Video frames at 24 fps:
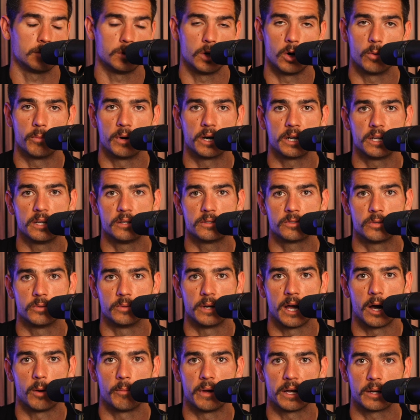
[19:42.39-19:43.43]
no money to
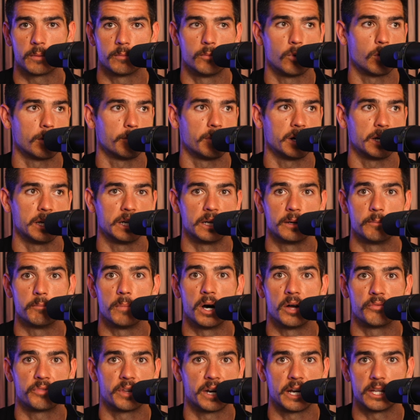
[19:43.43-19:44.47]
now making more money in a
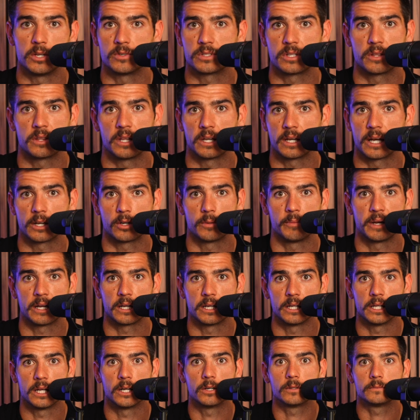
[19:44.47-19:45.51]
month than I used to think I could make
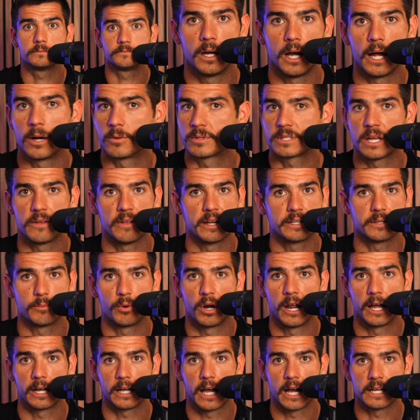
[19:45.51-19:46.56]
in a year. I don't say that to
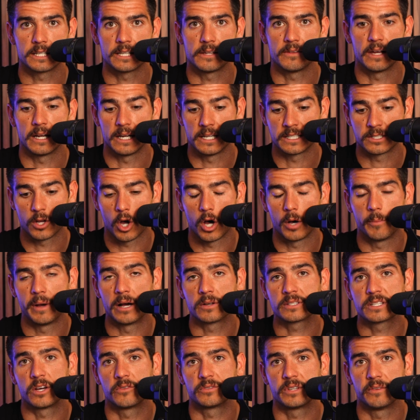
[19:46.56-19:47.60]
brag. I say that it's all
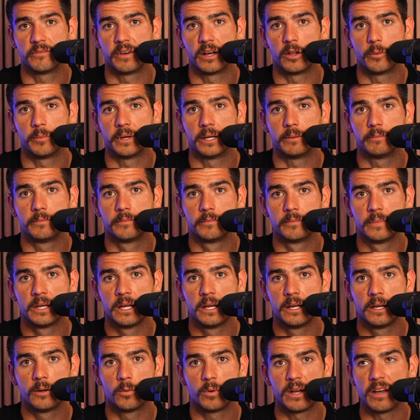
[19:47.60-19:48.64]
about self-development.
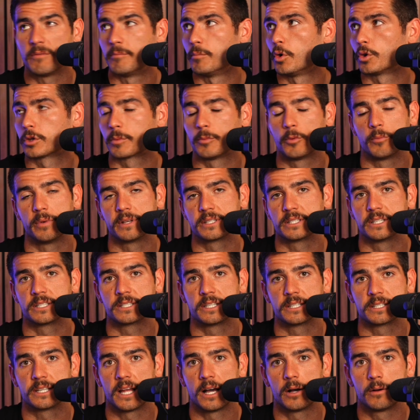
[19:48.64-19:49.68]
We have multiple
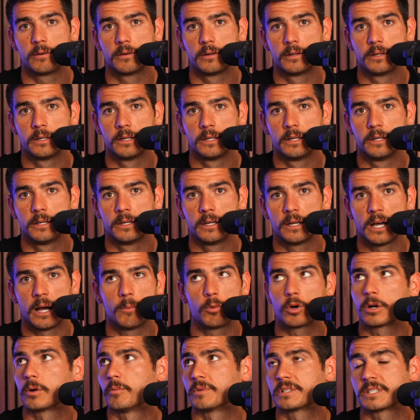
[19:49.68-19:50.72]
businesses now. I'm
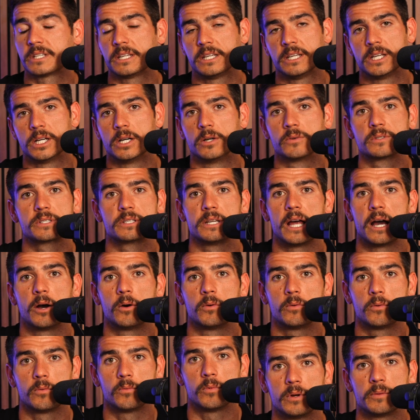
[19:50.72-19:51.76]
working with CEOs
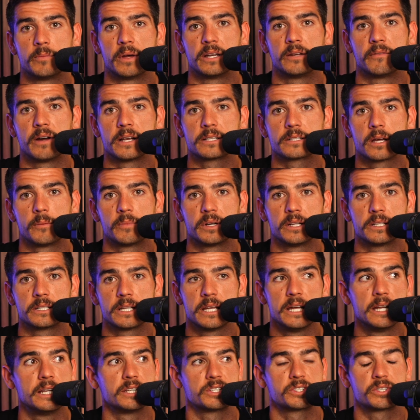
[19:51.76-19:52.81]
now with med device companies.
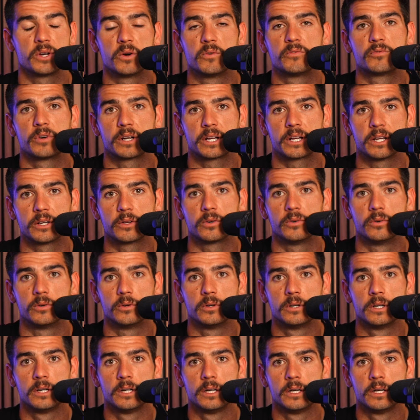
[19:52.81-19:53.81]
It is so freaking cool.